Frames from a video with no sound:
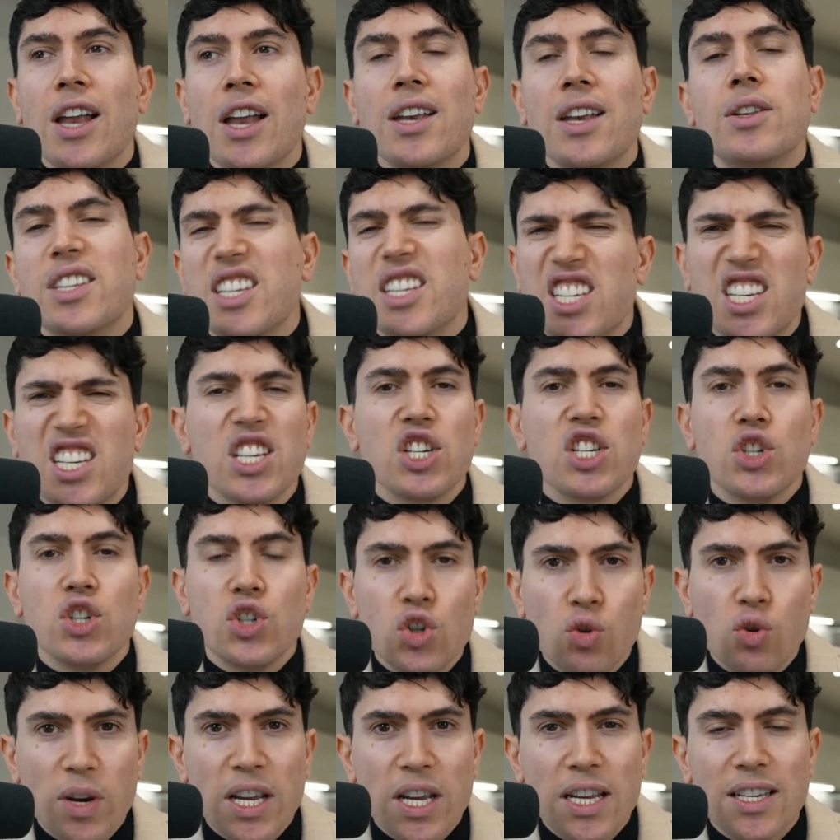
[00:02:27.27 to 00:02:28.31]
decision
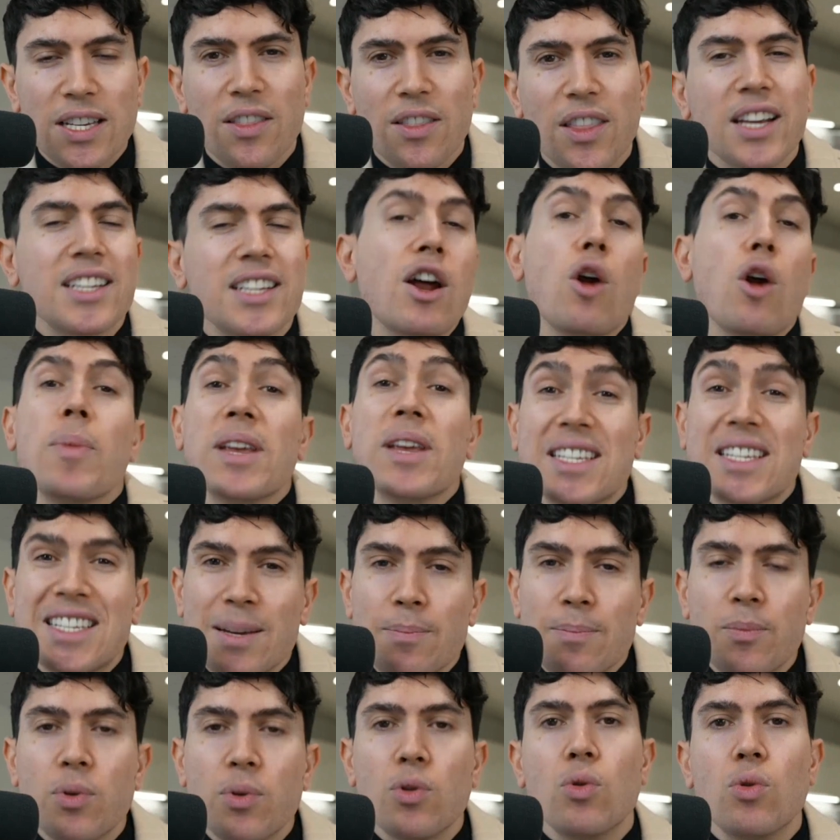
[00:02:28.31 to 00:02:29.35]
trees and things that are a bit
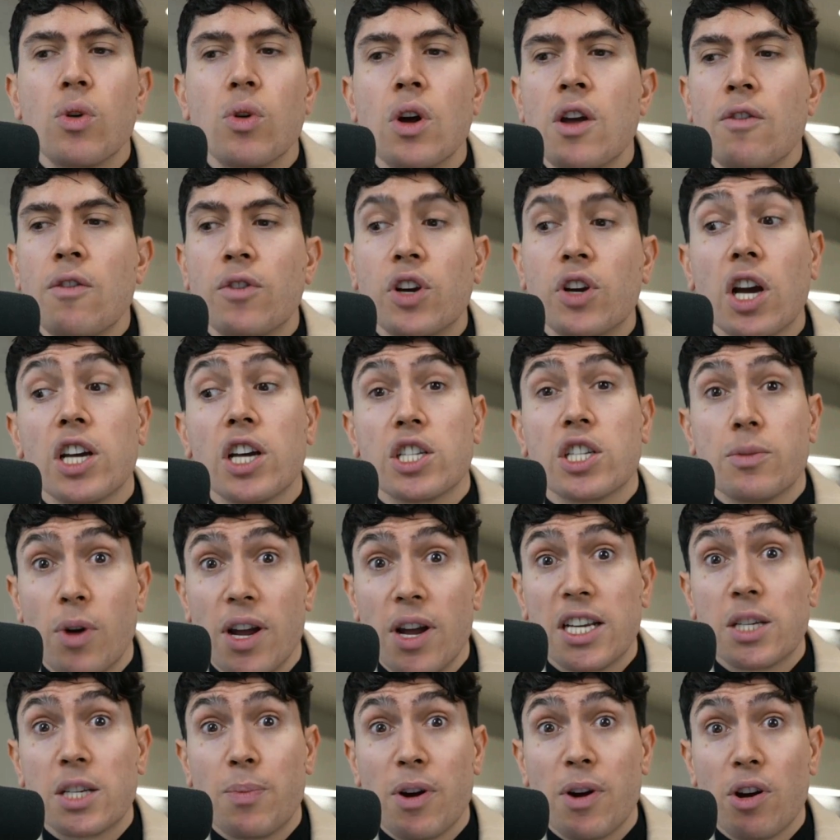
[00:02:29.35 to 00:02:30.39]
simple for customer
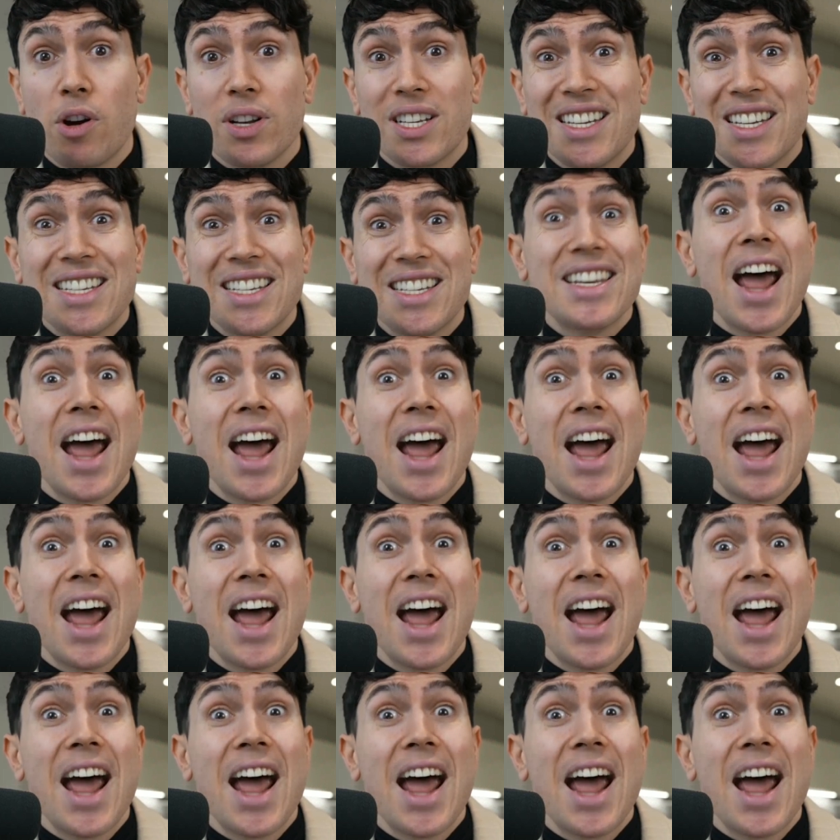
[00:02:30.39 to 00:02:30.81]
experiences.